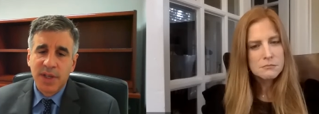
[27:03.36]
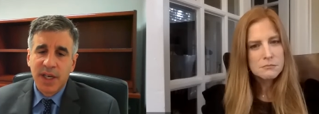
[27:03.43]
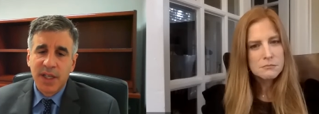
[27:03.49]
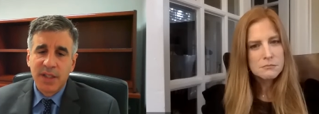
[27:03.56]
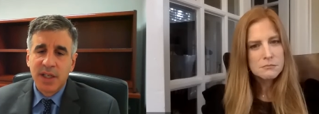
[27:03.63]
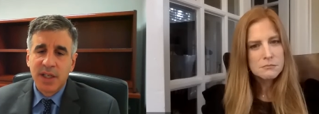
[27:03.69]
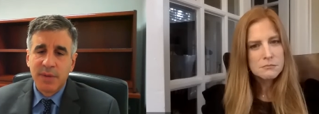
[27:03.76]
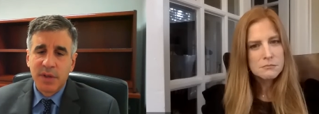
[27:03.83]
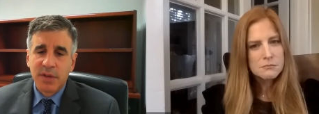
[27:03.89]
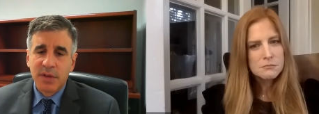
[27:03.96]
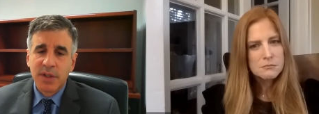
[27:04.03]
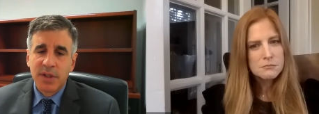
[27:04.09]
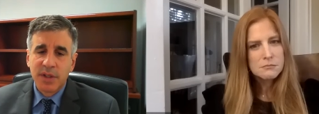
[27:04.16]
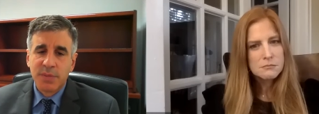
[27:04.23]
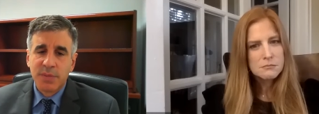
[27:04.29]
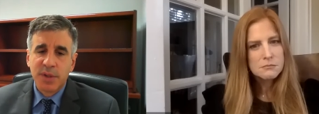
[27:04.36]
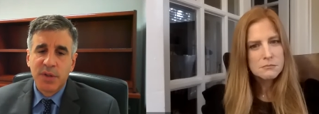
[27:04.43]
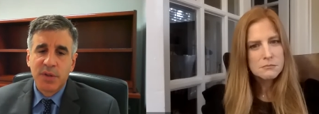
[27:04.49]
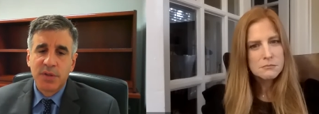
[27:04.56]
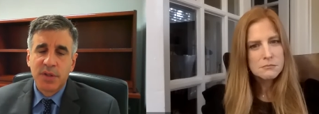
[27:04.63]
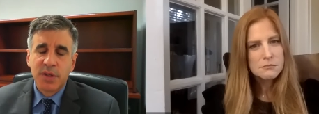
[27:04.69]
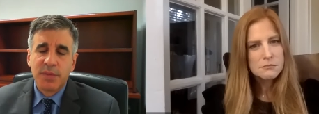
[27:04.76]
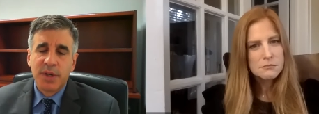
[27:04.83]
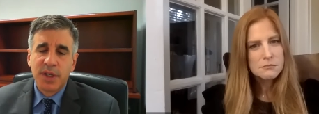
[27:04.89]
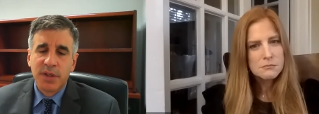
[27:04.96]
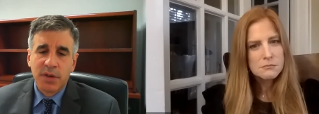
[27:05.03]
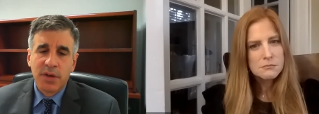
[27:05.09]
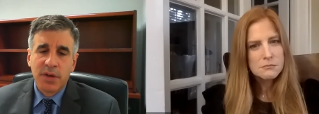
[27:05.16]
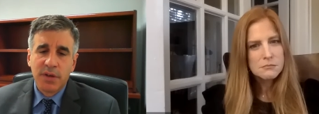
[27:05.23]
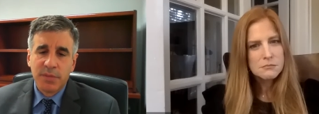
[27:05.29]
Speaker 1: because of anatomic reasons, but those
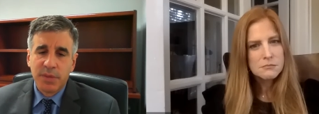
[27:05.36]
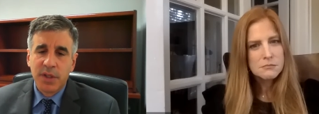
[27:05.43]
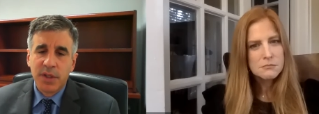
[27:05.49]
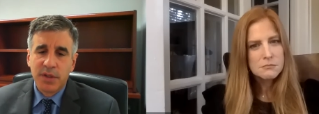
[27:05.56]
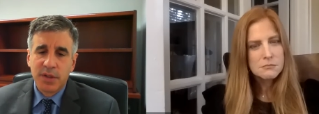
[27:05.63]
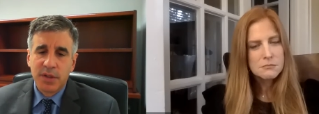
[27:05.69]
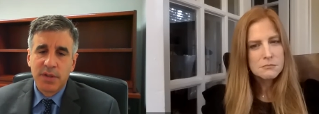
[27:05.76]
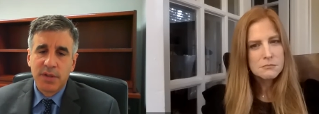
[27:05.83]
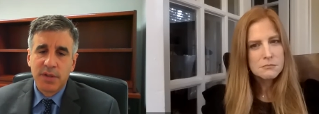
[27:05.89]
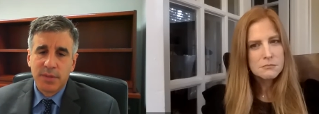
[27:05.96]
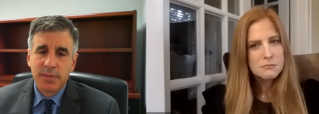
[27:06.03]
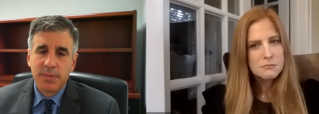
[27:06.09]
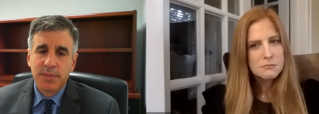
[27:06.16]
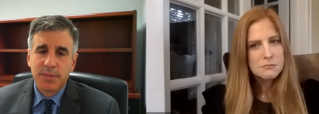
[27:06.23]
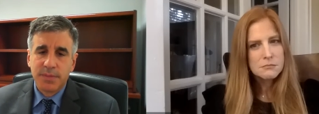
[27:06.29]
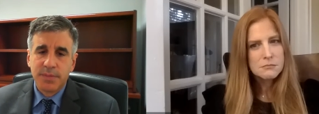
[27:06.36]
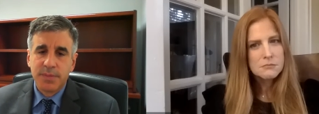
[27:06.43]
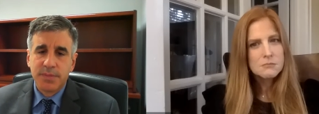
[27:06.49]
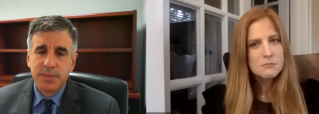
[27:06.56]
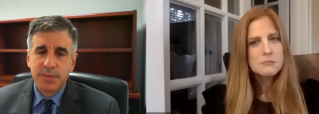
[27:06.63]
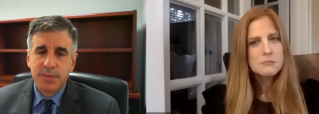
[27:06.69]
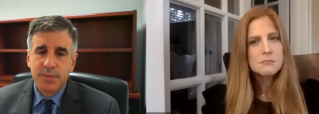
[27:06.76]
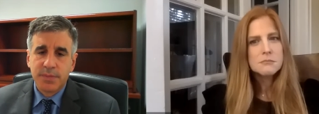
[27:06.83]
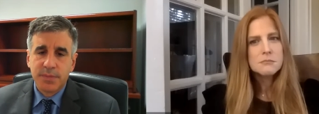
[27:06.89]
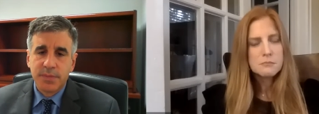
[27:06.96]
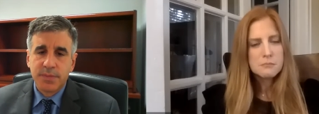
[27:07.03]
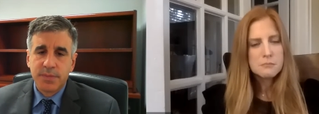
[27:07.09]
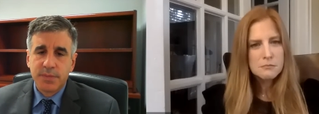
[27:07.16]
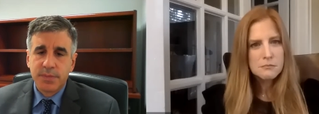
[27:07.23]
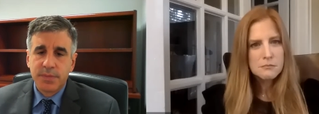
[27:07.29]
are the minority of patients.
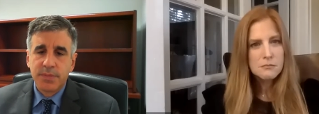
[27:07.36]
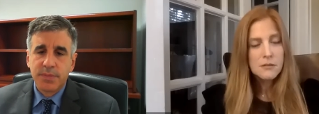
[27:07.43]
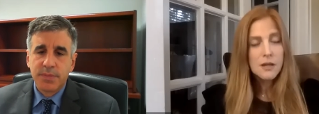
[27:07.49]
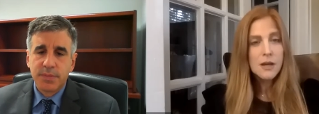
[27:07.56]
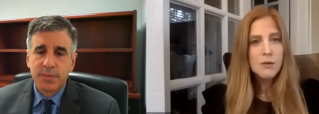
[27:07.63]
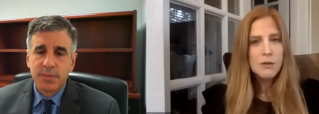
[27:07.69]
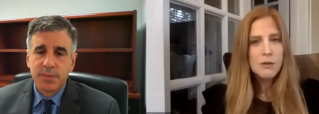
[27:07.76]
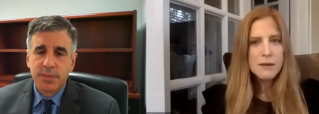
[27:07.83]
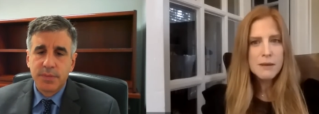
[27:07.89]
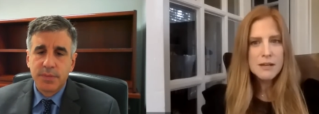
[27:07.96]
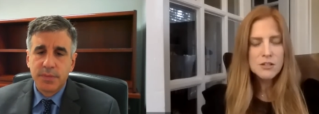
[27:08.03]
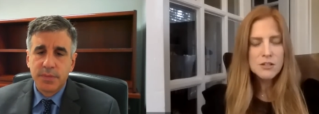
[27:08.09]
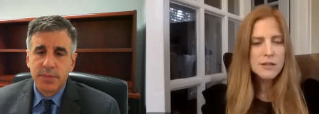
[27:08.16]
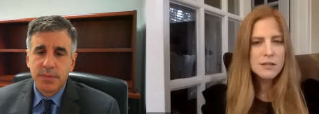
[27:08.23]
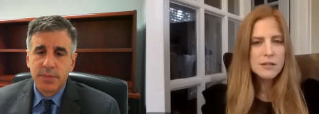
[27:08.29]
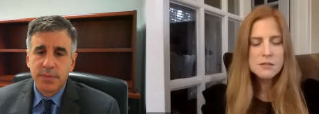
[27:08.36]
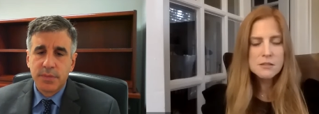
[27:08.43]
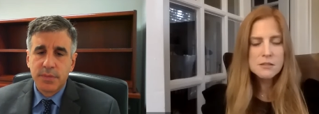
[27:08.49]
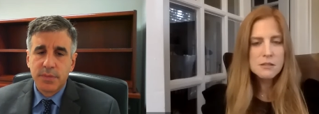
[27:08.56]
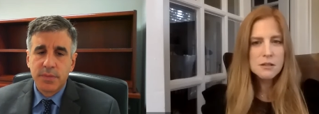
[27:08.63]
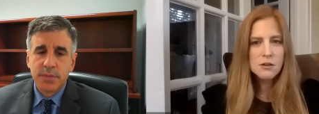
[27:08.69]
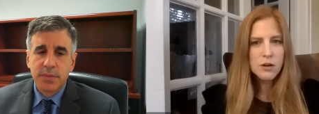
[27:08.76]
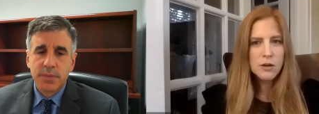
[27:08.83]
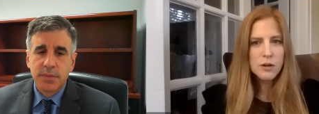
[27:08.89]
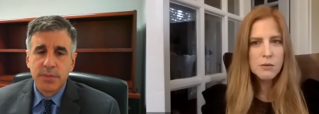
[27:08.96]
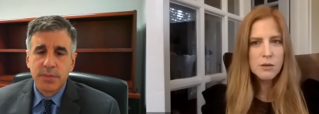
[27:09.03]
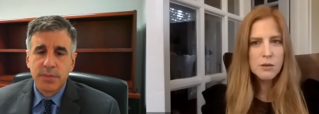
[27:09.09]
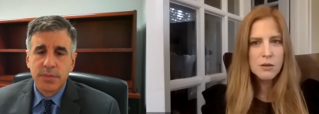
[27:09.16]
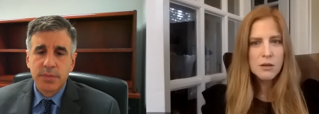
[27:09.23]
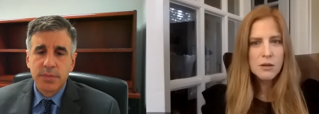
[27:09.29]
Speaker 2: Yeah, I would imagine. That's
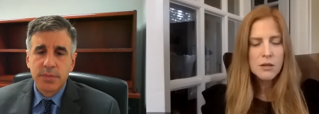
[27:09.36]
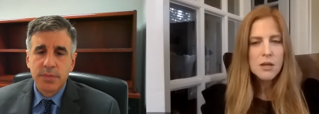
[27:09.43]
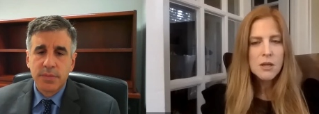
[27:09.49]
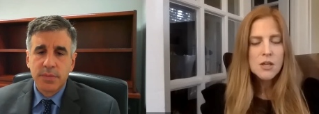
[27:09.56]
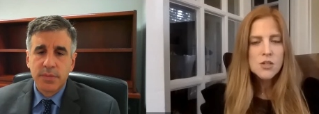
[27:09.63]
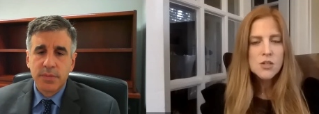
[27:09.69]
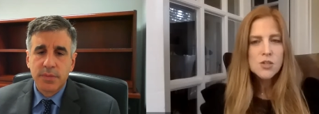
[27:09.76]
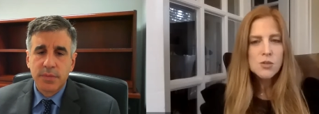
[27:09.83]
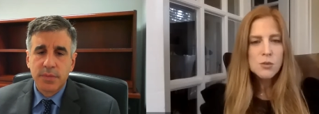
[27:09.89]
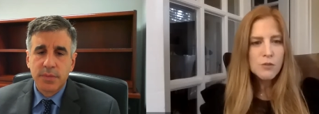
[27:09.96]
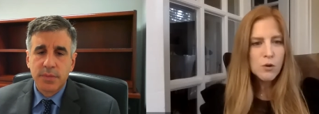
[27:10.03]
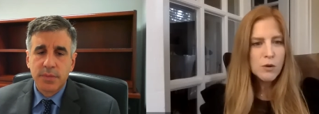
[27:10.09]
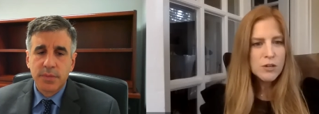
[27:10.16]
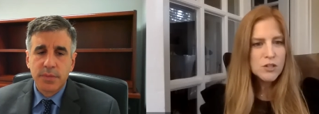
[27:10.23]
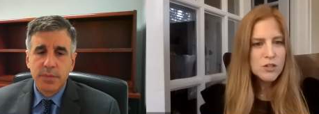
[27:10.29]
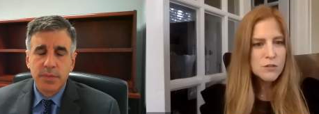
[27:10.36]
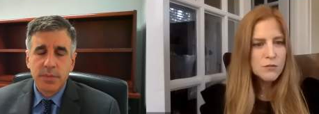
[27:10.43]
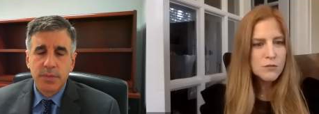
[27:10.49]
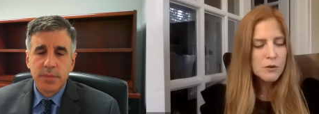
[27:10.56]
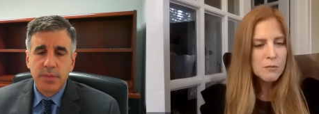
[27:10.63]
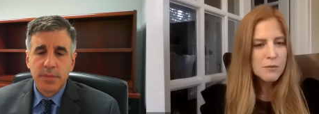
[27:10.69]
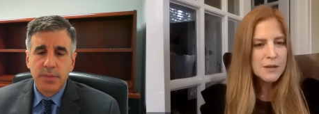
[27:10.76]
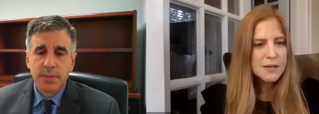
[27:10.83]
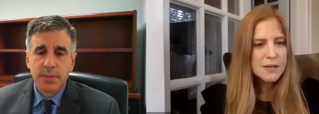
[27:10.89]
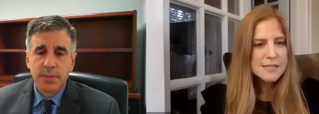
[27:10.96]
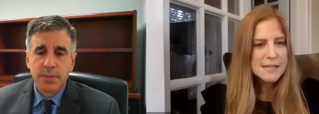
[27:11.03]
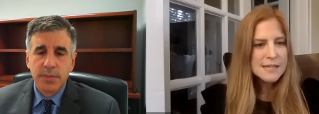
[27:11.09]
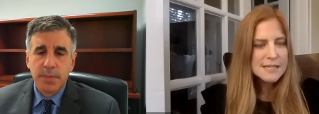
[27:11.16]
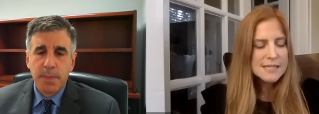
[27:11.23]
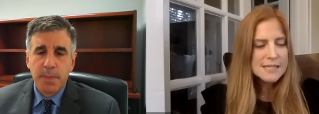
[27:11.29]
incredible. So we have a question from an
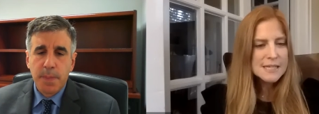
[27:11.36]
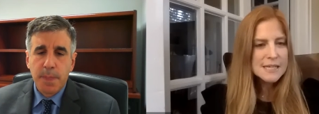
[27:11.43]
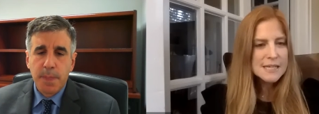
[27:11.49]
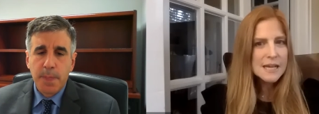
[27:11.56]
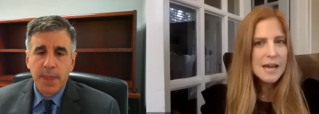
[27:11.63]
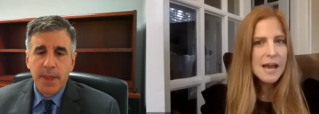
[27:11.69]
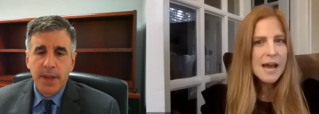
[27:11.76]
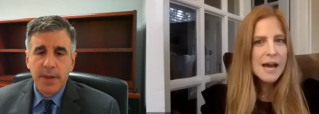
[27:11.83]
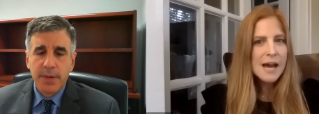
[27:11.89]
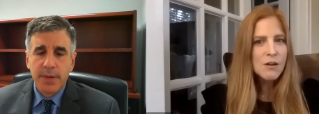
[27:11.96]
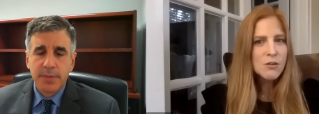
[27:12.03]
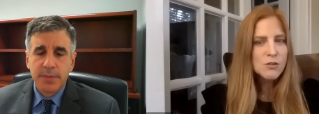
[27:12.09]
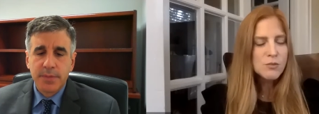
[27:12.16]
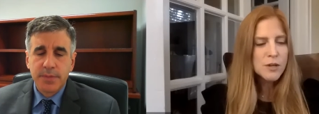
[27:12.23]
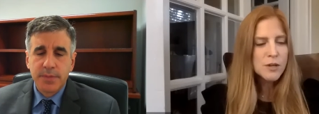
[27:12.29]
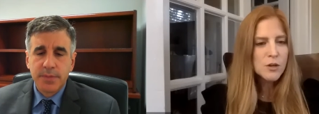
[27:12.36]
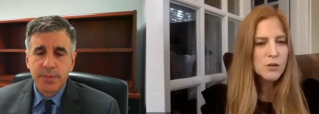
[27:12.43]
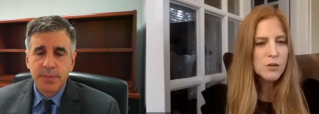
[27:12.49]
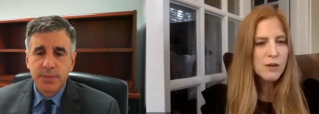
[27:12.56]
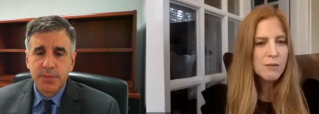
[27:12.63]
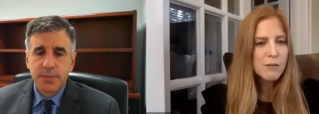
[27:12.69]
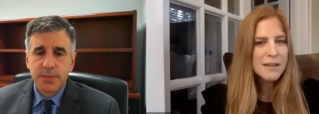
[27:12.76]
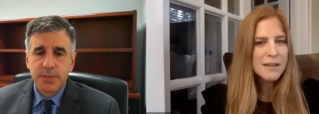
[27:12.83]
attendee. How do I know if I'm a